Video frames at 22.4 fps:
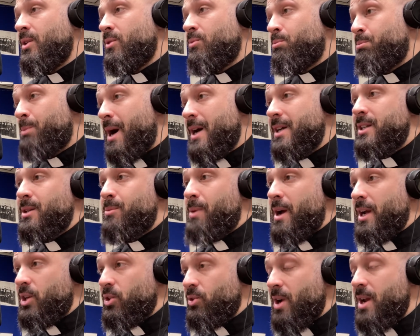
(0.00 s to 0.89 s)
bonded
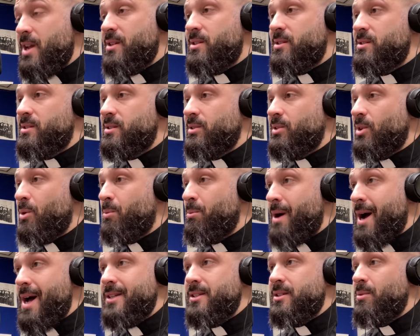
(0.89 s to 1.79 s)
by grace, no,
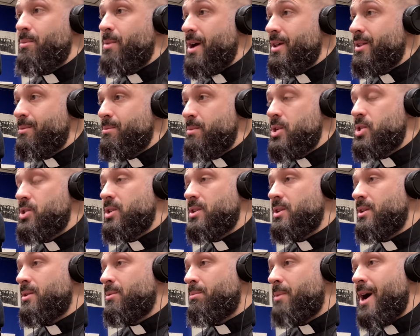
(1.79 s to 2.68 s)
bonded by the
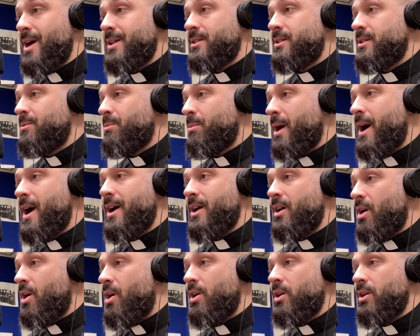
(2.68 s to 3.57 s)
mission, bonded by
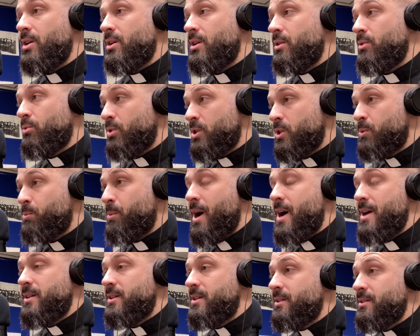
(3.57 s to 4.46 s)
our
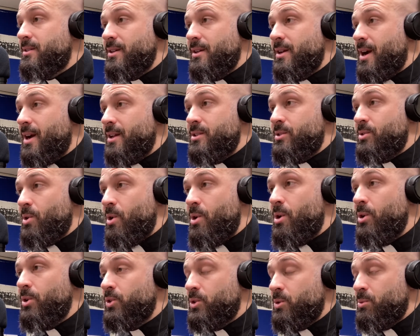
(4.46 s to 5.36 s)
responding to God's call to